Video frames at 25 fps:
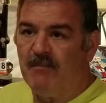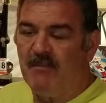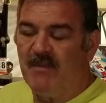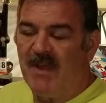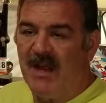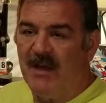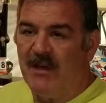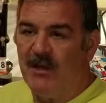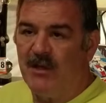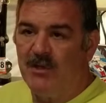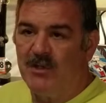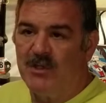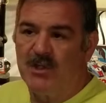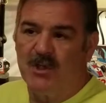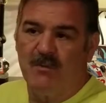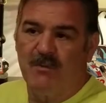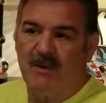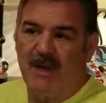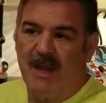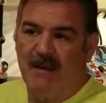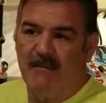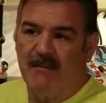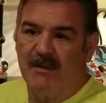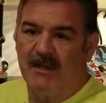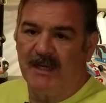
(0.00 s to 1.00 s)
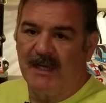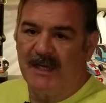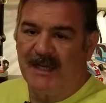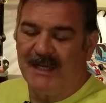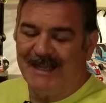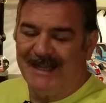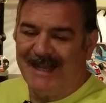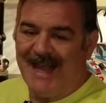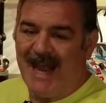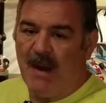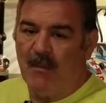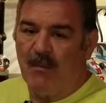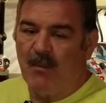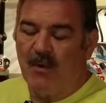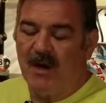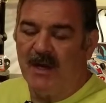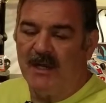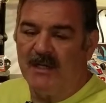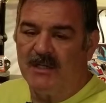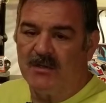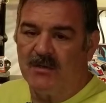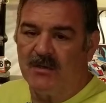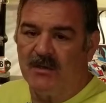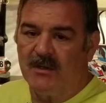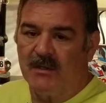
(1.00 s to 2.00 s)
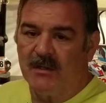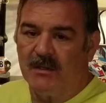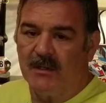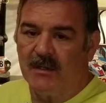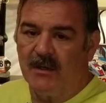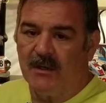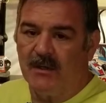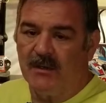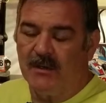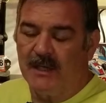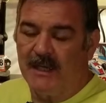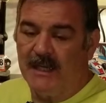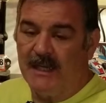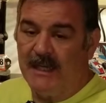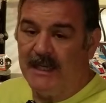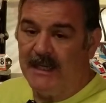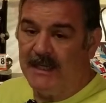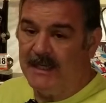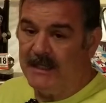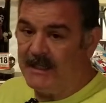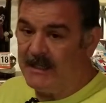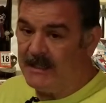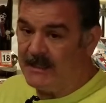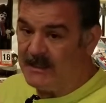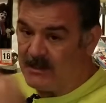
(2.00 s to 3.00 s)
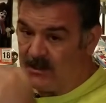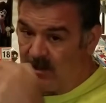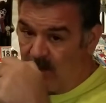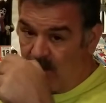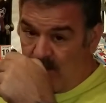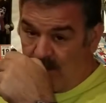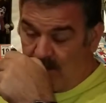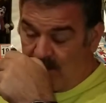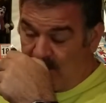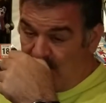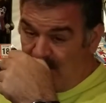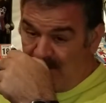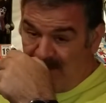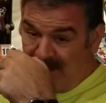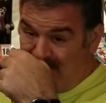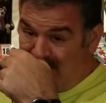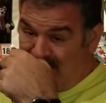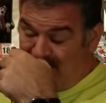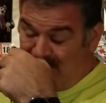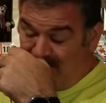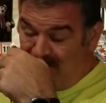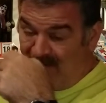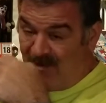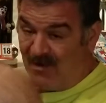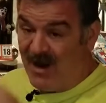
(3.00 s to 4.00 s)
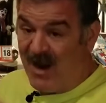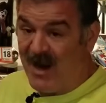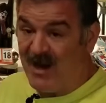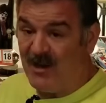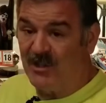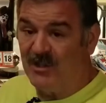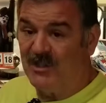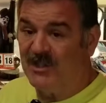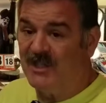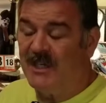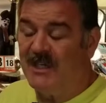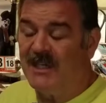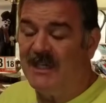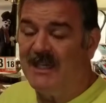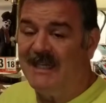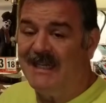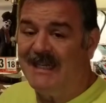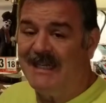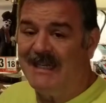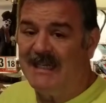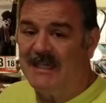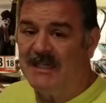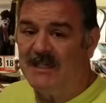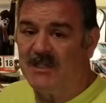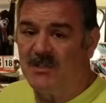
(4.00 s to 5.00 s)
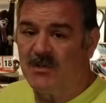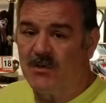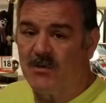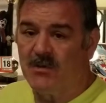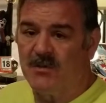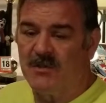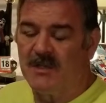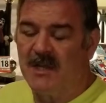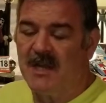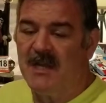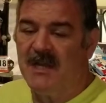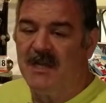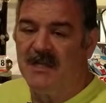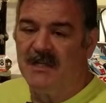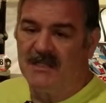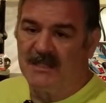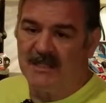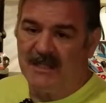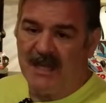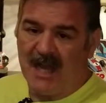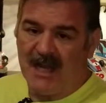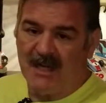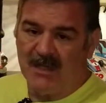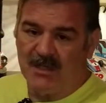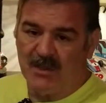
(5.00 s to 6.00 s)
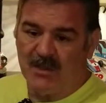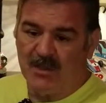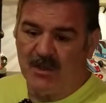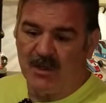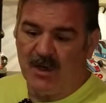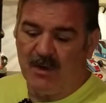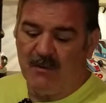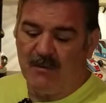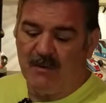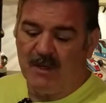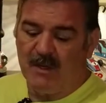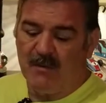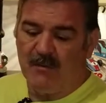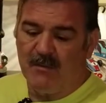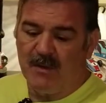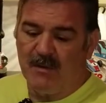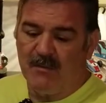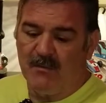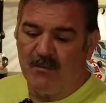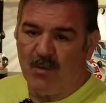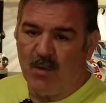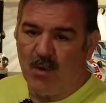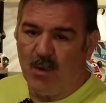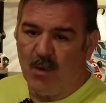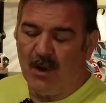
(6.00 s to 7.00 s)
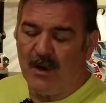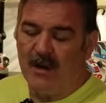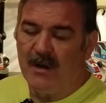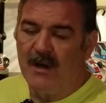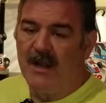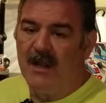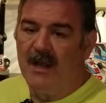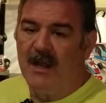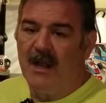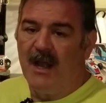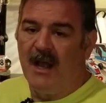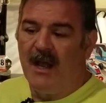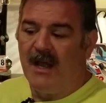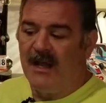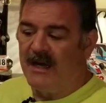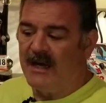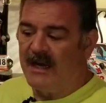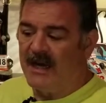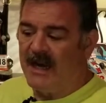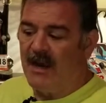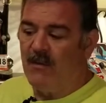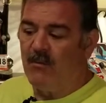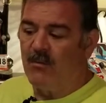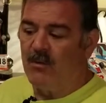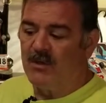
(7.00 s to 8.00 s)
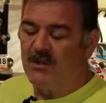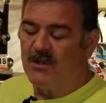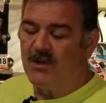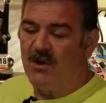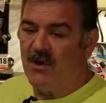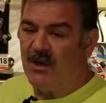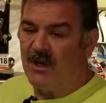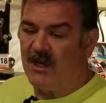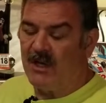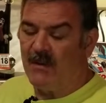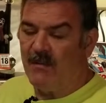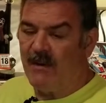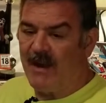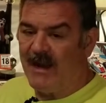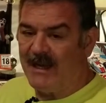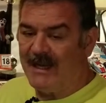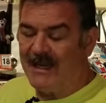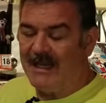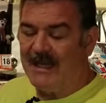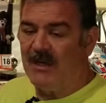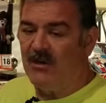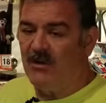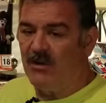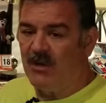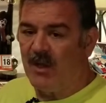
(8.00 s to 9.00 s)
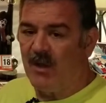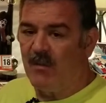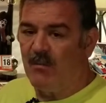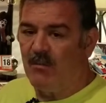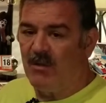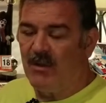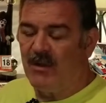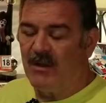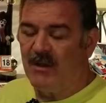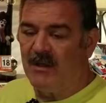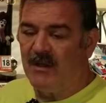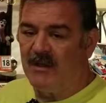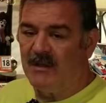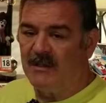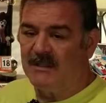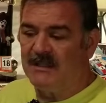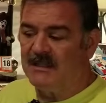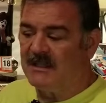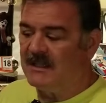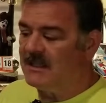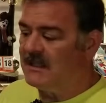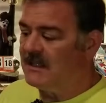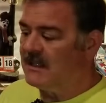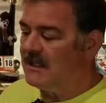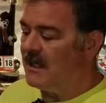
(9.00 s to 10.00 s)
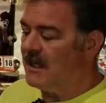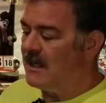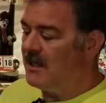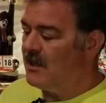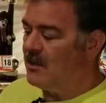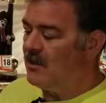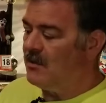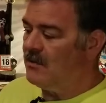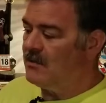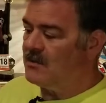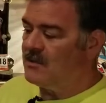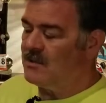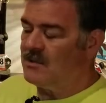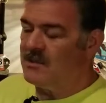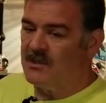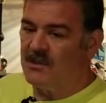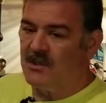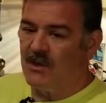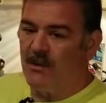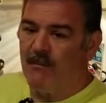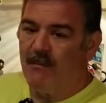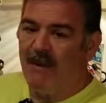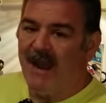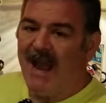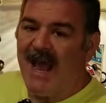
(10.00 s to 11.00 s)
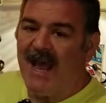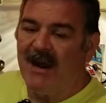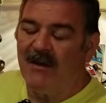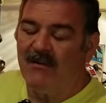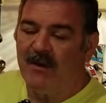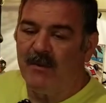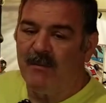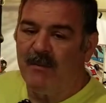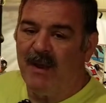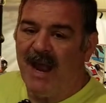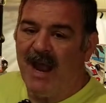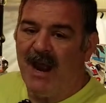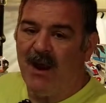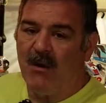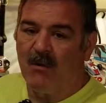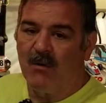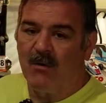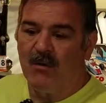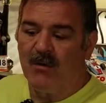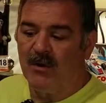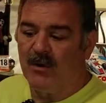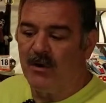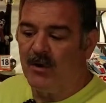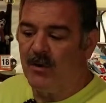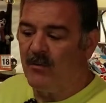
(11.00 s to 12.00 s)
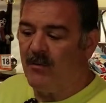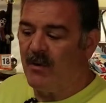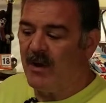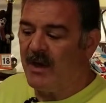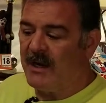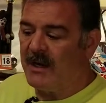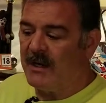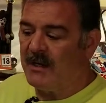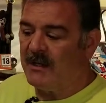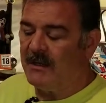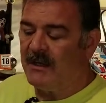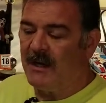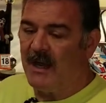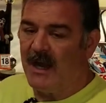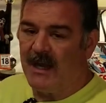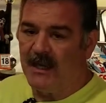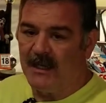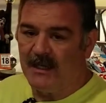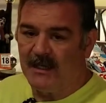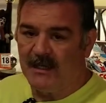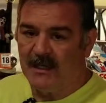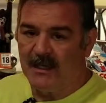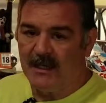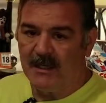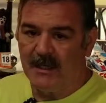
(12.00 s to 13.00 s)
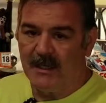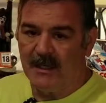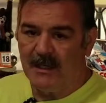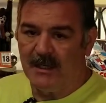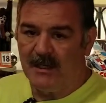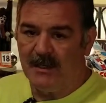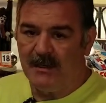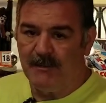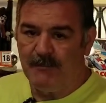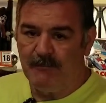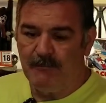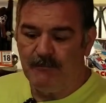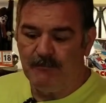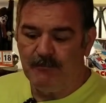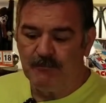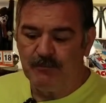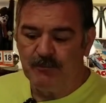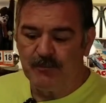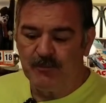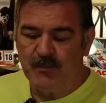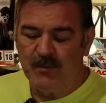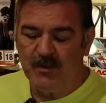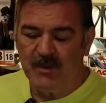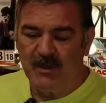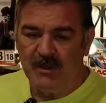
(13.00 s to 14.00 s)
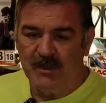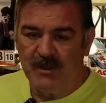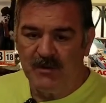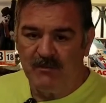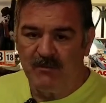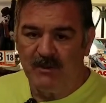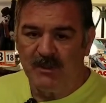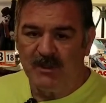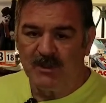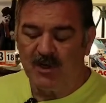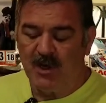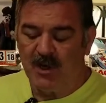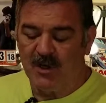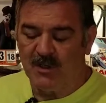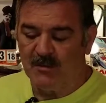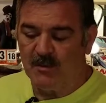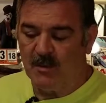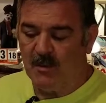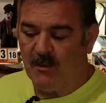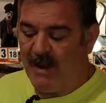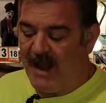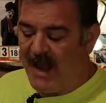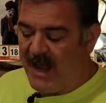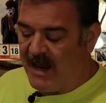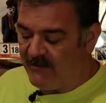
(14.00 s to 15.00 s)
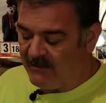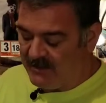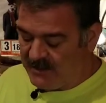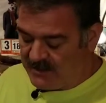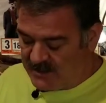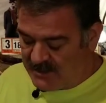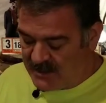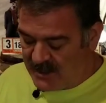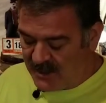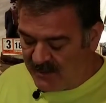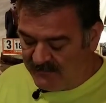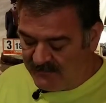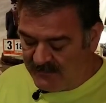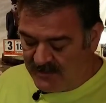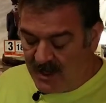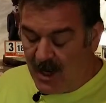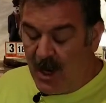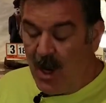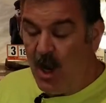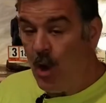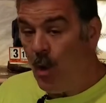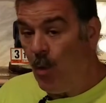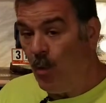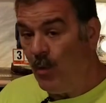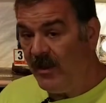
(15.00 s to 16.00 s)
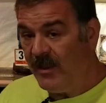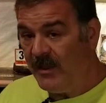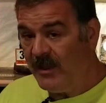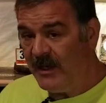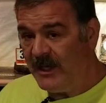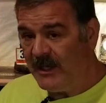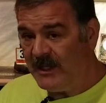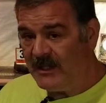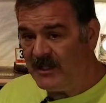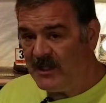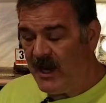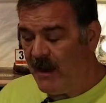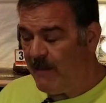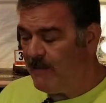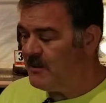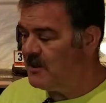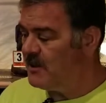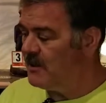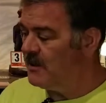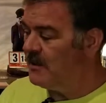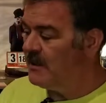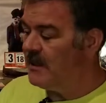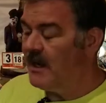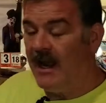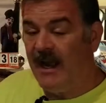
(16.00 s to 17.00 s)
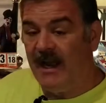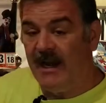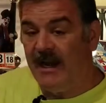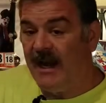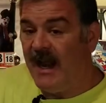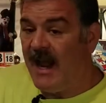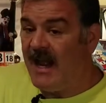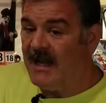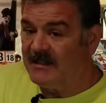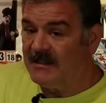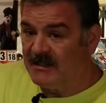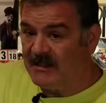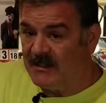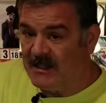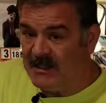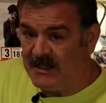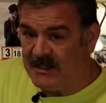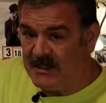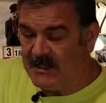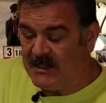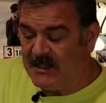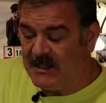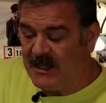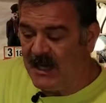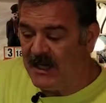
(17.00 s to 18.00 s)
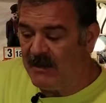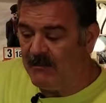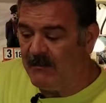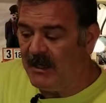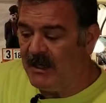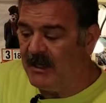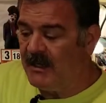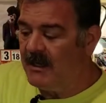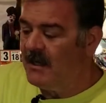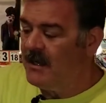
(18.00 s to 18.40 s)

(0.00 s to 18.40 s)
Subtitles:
And you should be able to get that price on heated insoles, or maybe prior gen heated insoles. Socks are going to be a bit more. And again, we're talking about gear that plugs in and uses your battery power on your bike, not the rechargeable battery stuff, with an exception, and that's this segment.